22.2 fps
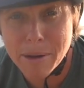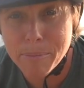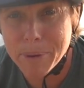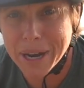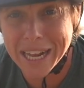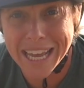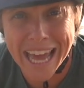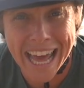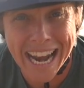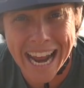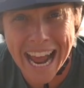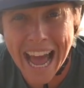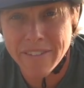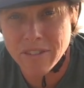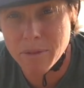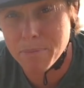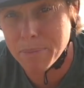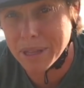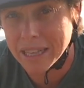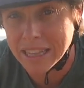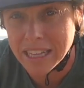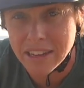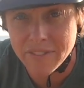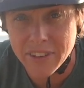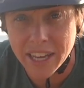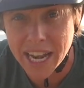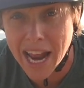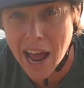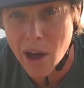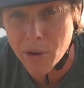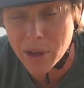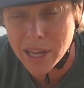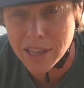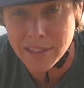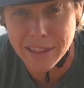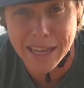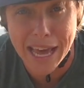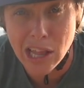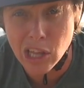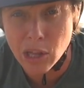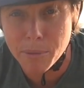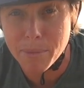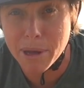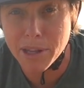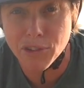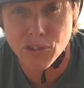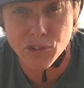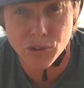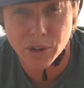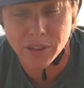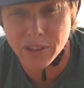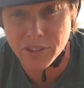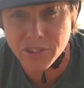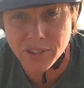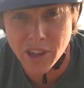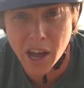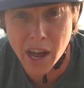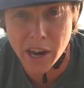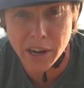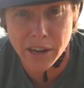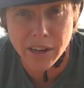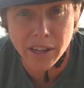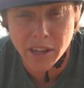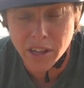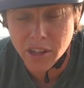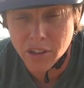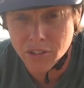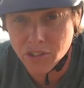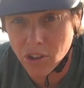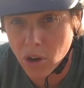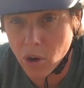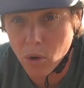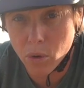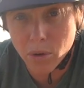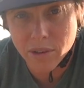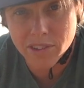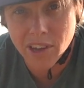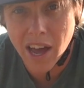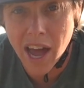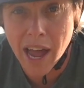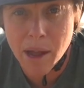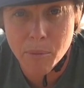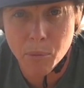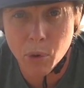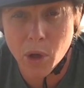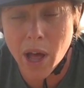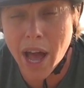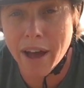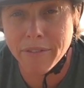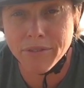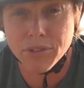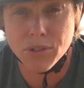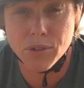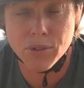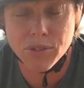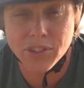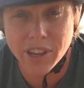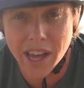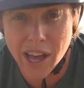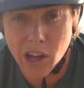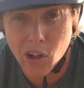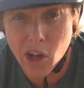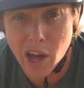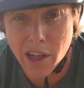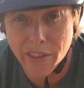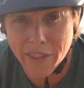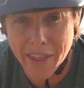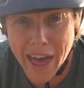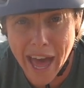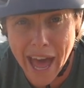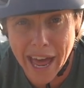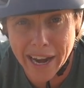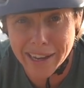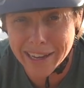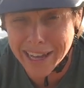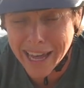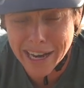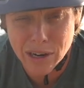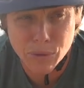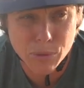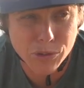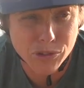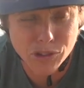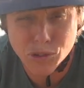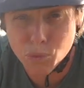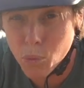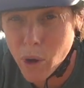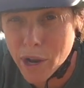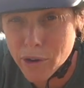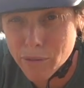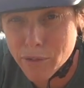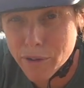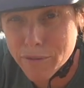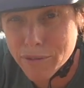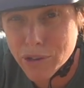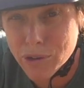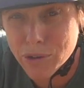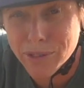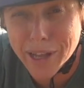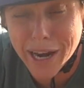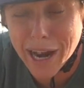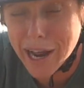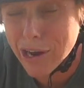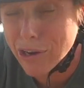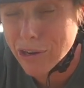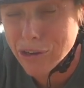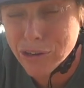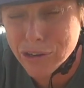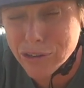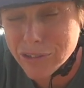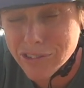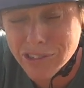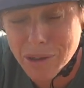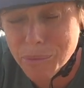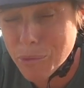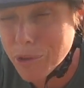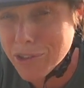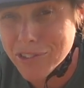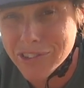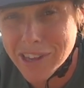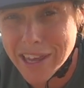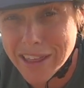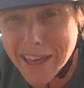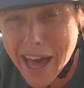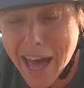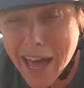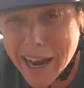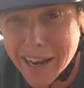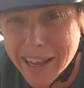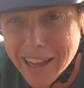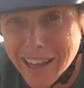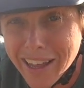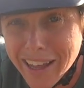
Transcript: But again, I haven't been leaving it out in the elements or in the sun. So time will have to tell on that. Again, it was just one review that I heard someone say that.